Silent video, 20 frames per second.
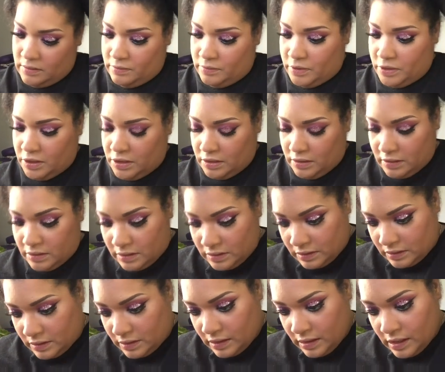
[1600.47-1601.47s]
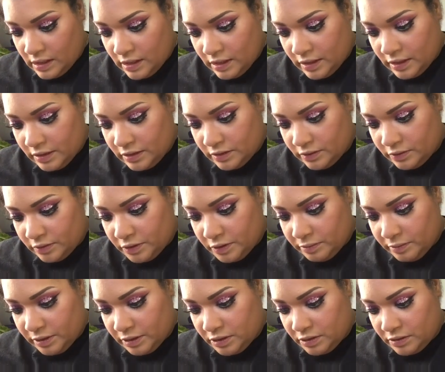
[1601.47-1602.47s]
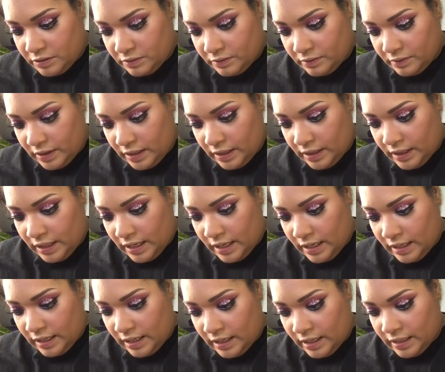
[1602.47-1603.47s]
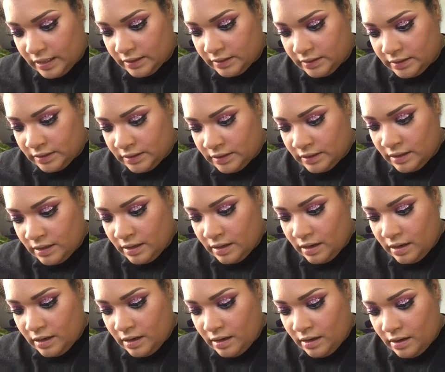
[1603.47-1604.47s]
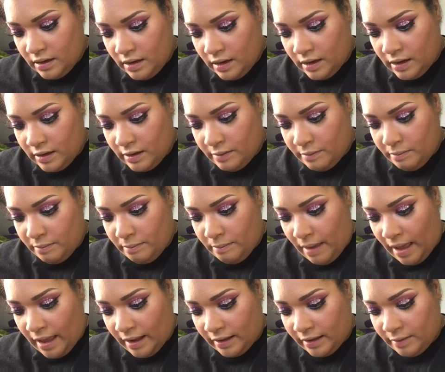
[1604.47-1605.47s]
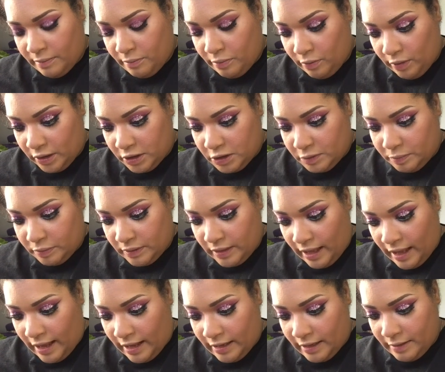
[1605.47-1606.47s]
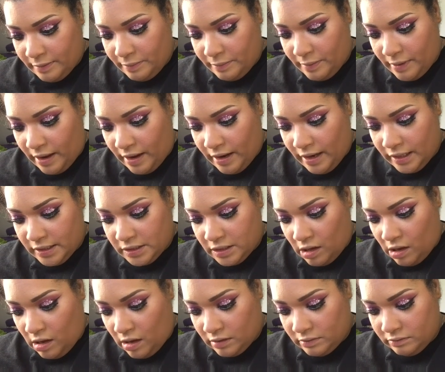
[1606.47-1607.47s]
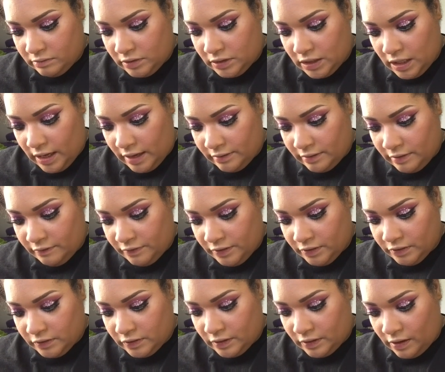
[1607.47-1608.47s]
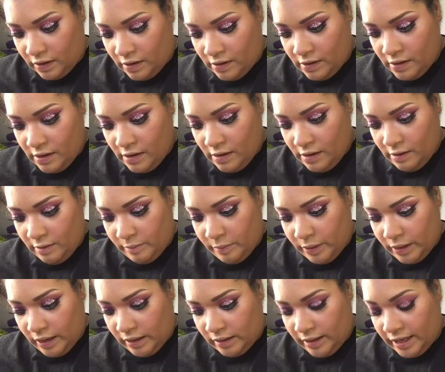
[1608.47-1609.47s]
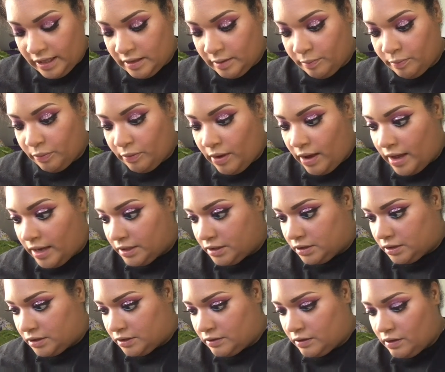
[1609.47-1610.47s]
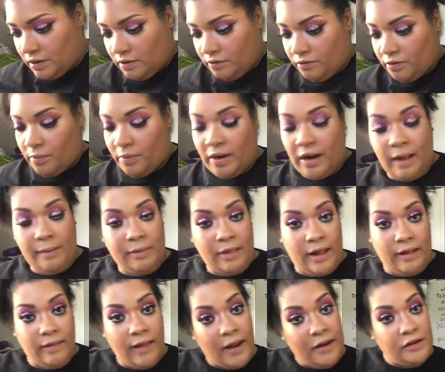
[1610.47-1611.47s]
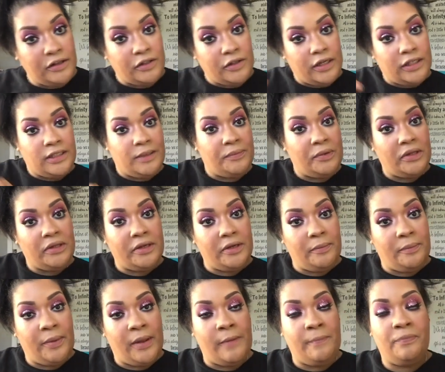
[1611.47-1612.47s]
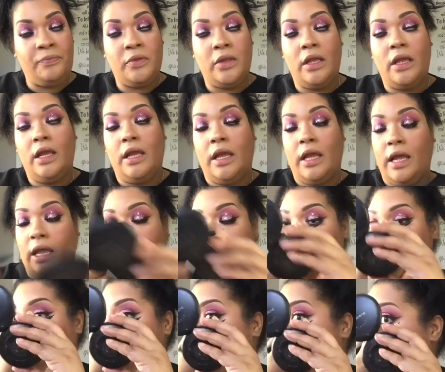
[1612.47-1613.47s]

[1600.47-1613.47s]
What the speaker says: which is, I told you my trick. It is MAC Brush Black, but it's all done. I've used it all. But I like the brush for when I apply liner, so I dip a little bit in my